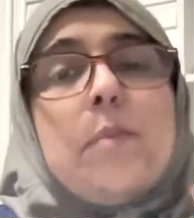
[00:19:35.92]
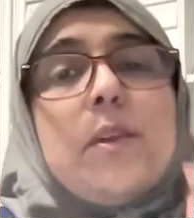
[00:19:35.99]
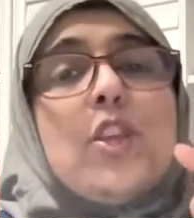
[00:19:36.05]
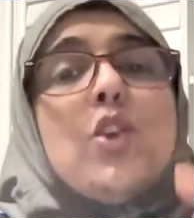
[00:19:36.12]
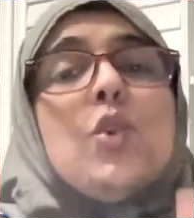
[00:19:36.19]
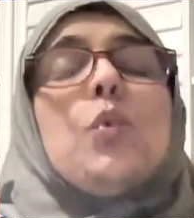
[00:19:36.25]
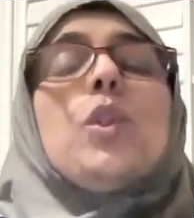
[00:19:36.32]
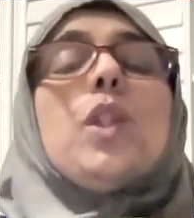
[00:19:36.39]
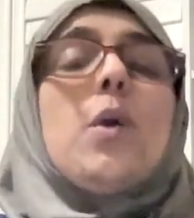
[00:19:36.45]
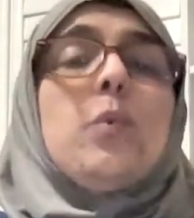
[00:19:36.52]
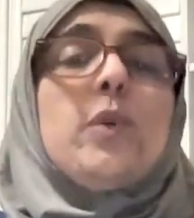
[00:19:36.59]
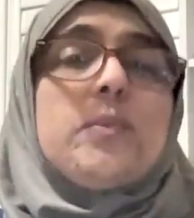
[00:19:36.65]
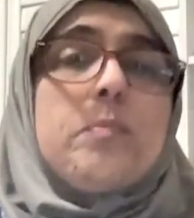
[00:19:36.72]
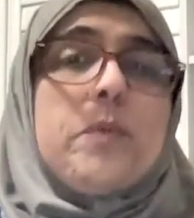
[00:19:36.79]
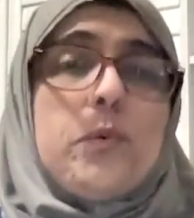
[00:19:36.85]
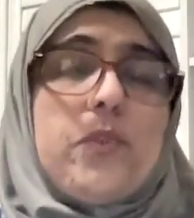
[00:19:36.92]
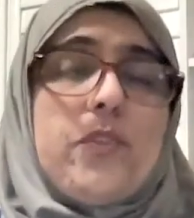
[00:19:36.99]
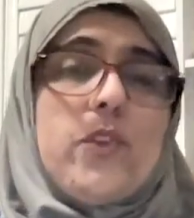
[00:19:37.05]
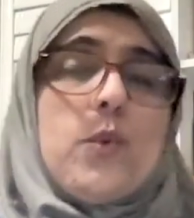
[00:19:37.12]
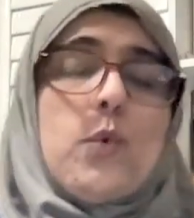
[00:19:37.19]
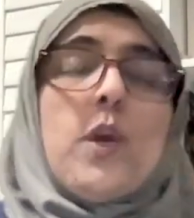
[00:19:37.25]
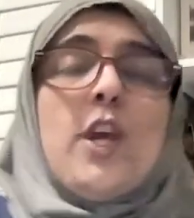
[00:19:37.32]
but you will always be
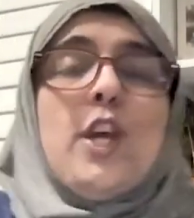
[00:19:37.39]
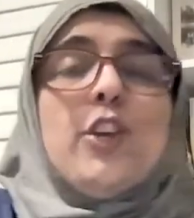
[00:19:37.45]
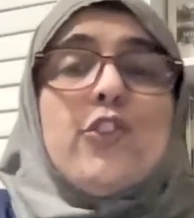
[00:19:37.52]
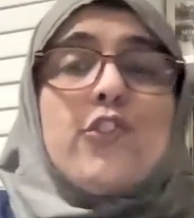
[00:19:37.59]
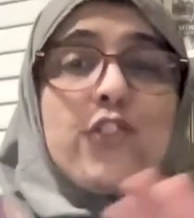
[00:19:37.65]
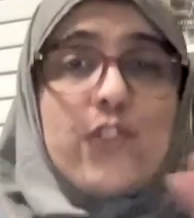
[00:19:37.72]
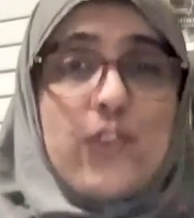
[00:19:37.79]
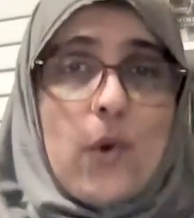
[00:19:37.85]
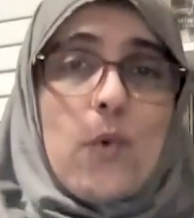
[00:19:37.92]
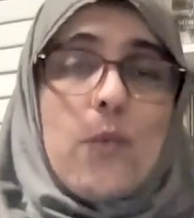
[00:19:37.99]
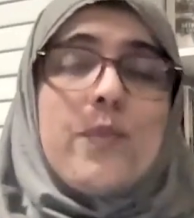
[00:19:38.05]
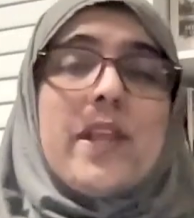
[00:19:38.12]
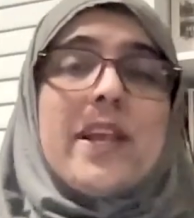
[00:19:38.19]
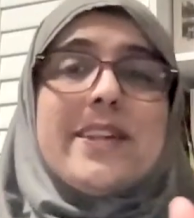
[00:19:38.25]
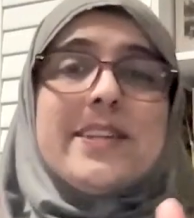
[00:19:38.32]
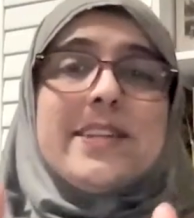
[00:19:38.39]
with you. So